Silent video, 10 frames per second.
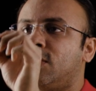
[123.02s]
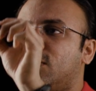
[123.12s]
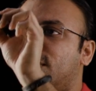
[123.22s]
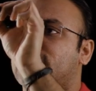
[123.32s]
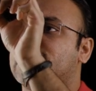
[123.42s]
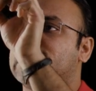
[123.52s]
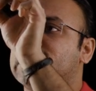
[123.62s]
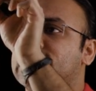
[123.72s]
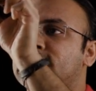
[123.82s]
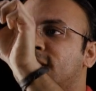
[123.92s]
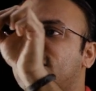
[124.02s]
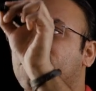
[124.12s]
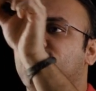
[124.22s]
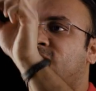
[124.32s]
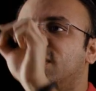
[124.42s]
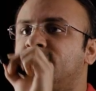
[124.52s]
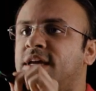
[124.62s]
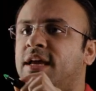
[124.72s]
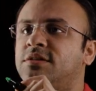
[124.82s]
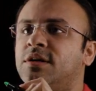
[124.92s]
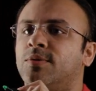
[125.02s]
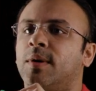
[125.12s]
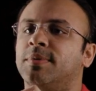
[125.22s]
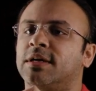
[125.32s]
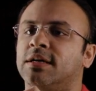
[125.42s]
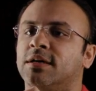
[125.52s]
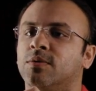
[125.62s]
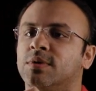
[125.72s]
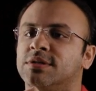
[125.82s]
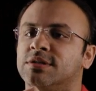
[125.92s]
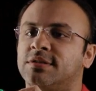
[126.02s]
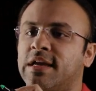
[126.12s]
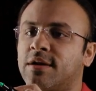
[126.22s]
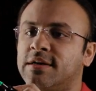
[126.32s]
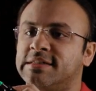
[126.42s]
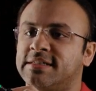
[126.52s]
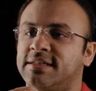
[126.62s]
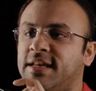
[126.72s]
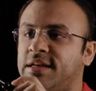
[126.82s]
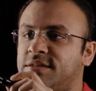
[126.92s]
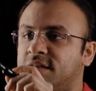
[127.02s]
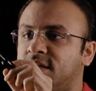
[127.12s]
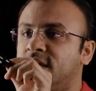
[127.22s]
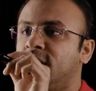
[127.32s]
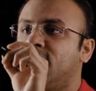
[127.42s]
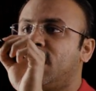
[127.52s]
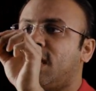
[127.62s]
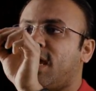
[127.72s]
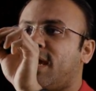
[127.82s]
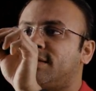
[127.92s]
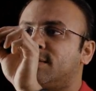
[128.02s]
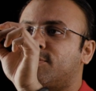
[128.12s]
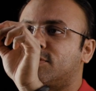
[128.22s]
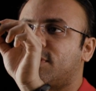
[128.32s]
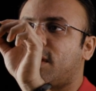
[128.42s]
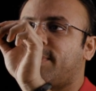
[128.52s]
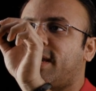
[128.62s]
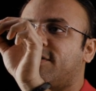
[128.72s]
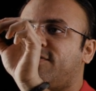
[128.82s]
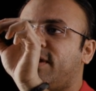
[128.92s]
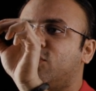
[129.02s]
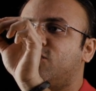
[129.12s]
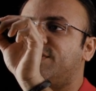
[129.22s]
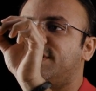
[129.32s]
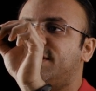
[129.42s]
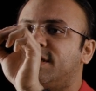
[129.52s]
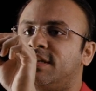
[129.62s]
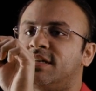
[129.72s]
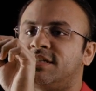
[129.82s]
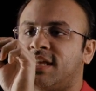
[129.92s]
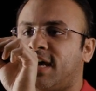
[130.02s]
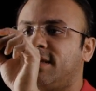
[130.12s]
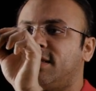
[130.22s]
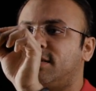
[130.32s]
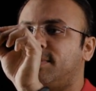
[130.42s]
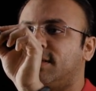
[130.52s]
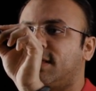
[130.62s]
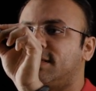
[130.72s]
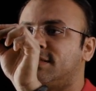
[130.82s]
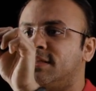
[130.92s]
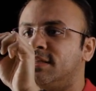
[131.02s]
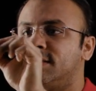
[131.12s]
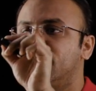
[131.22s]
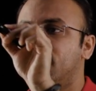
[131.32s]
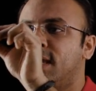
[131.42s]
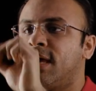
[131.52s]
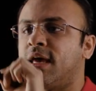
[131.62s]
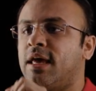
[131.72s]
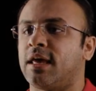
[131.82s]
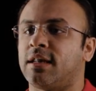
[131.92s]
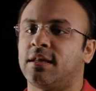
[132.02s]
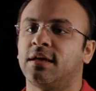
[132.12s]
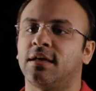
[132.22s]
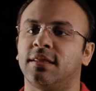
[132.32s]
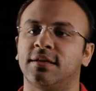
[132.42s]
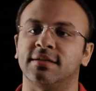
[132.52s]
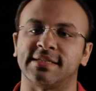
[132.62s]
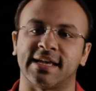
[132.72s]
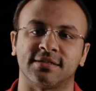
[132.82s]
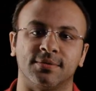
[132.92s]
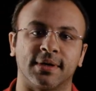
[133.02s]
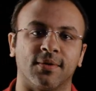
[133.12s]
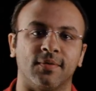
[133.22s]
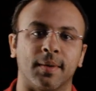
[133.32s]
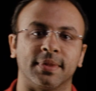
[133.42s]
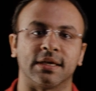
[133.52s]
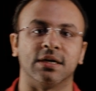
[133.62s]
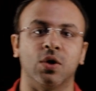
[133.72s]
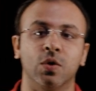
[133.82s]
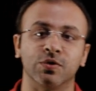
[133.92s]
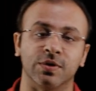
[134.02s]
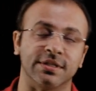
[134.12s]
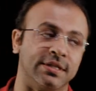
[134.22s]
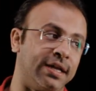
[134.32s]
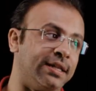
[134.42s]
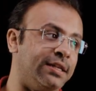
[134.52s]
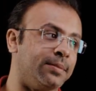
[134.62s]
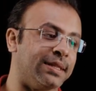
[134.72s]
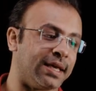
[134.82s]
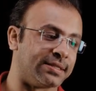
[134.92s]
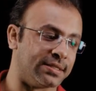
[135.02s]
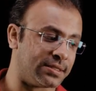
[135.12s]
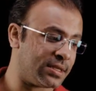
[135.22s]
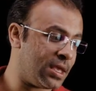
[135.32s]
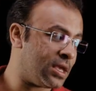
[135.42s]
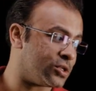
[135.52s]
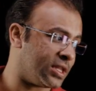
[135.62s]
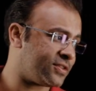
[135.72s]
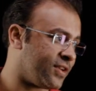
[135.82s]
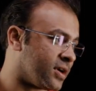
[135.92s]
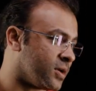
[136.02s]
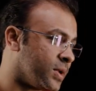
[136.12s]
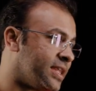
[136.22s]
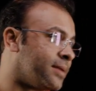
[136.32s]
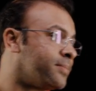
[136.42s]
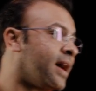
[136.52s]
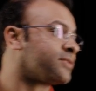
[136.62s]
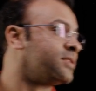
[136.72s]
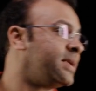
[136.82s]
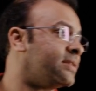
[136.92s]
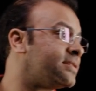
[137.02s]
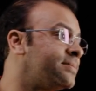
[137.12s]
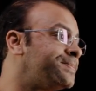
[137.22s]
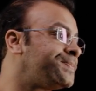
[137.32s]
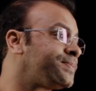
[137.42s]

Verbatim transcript: Your first HA replica, which is synchronous in nature and supports automatic failover, does not need to be licensed, and the disaster recovery replica also does not need to be licensed. So let's figure out what that actually means.